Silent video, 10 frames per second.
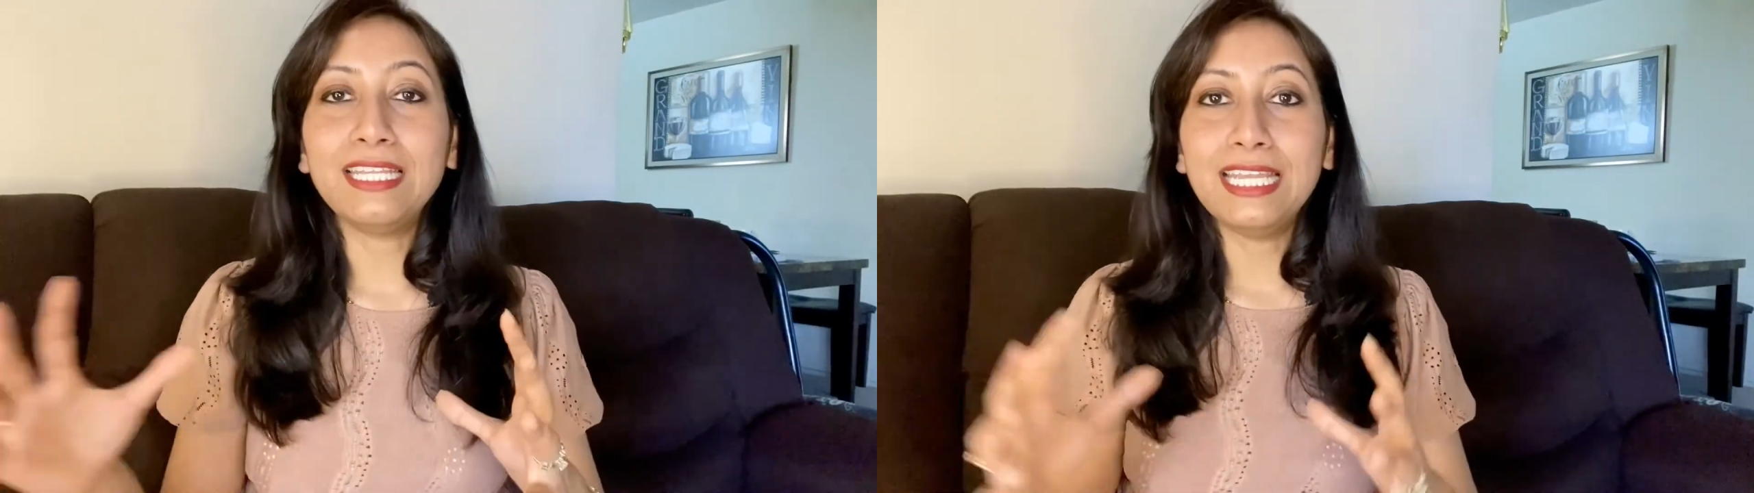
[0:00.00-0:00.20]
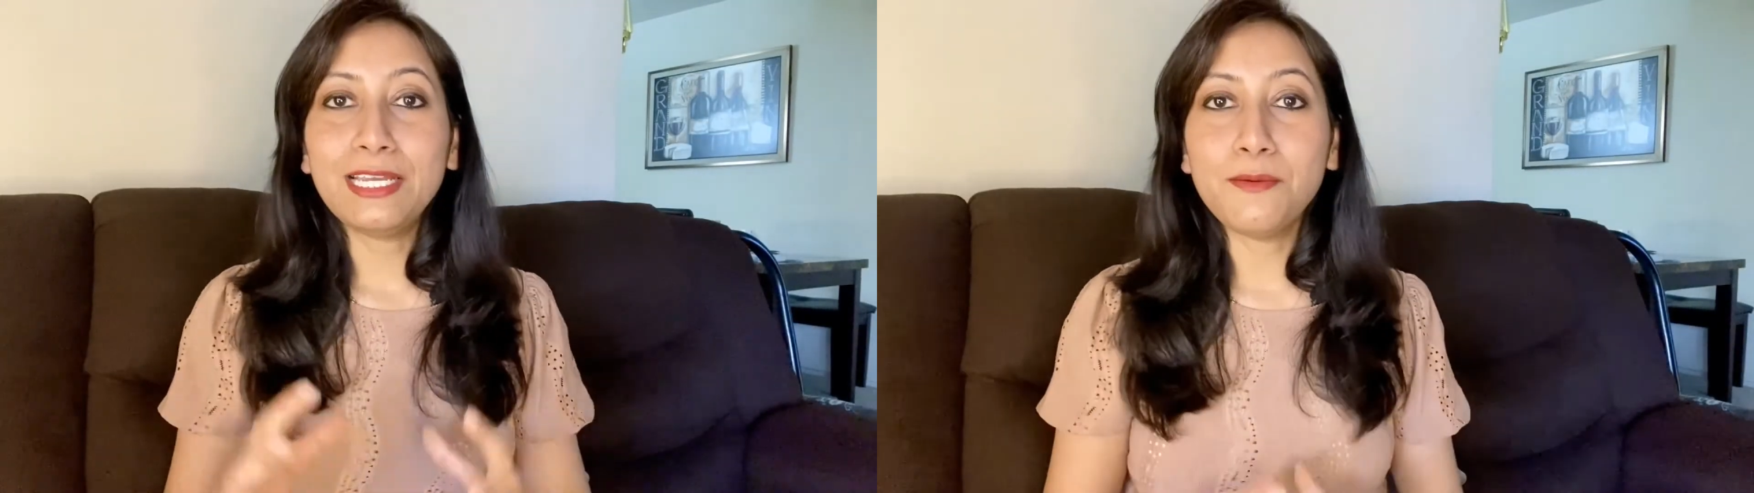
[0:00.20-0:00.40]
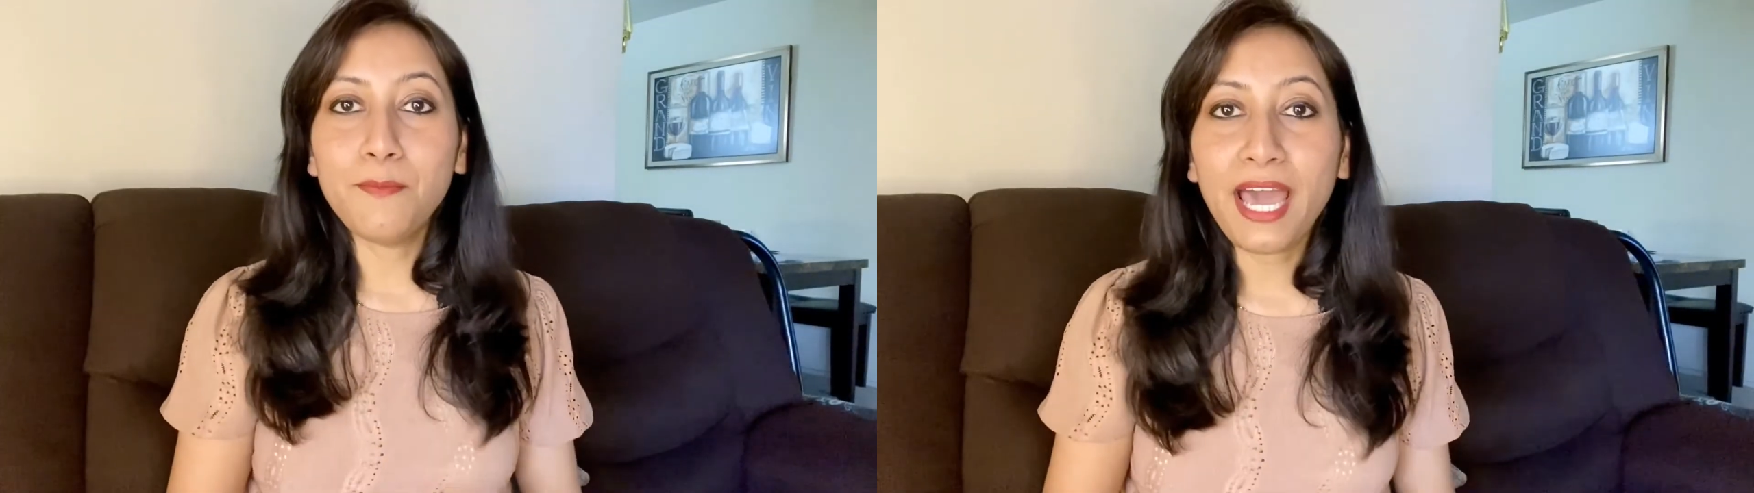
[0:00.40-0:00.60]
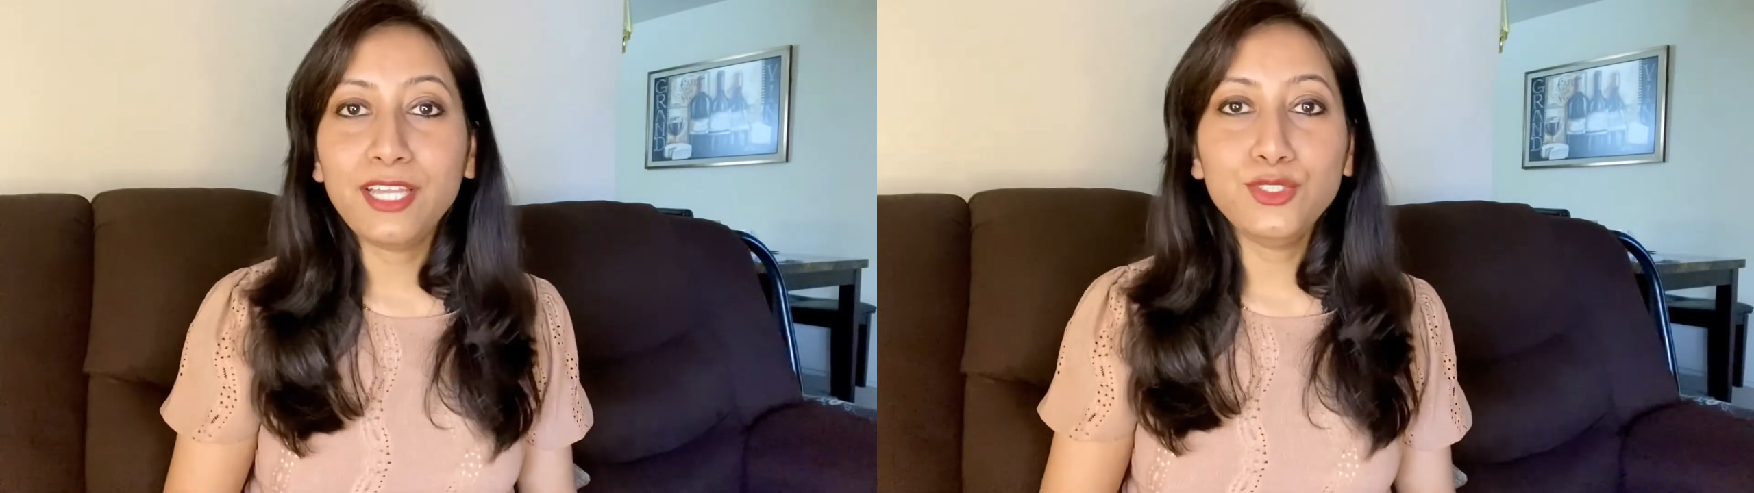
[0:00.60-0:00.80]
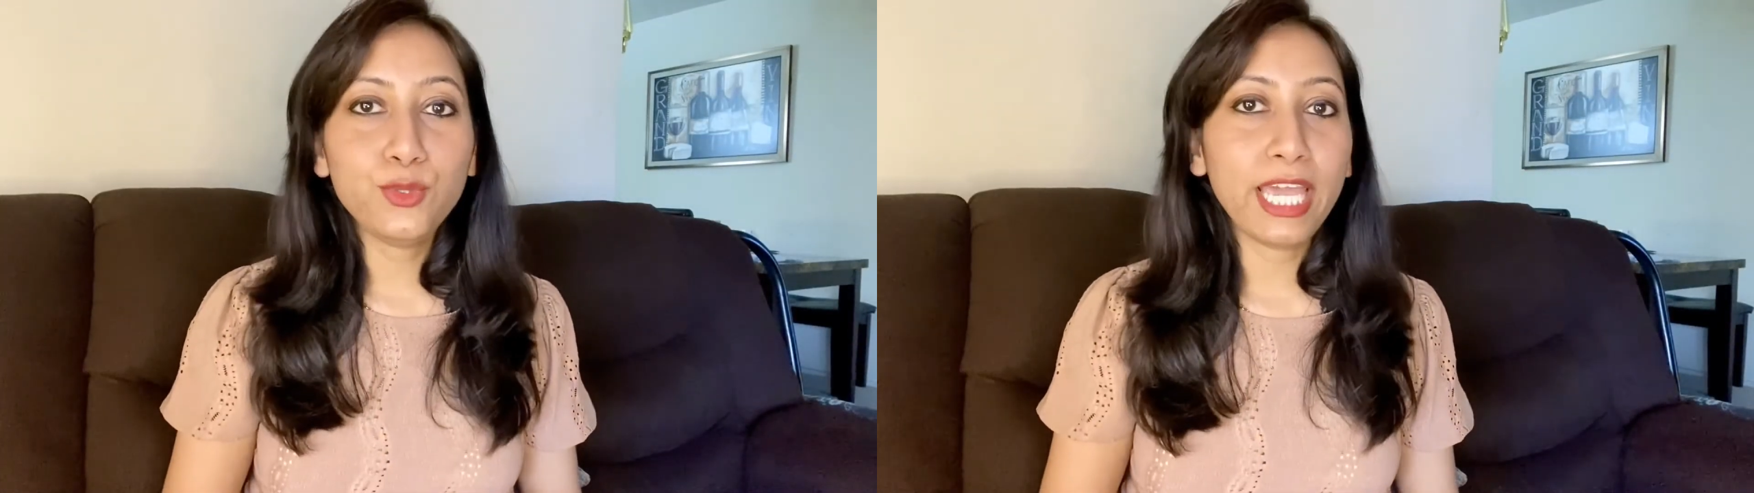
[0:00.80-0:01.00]
combined
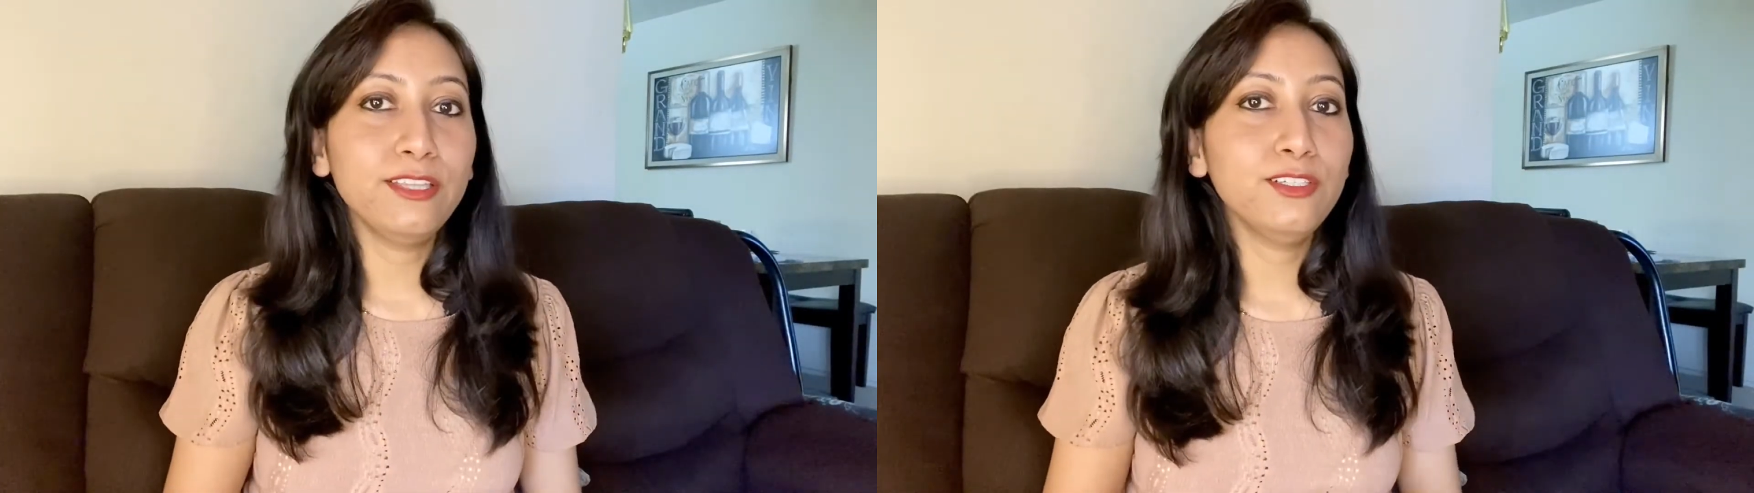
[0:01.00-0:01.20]
together to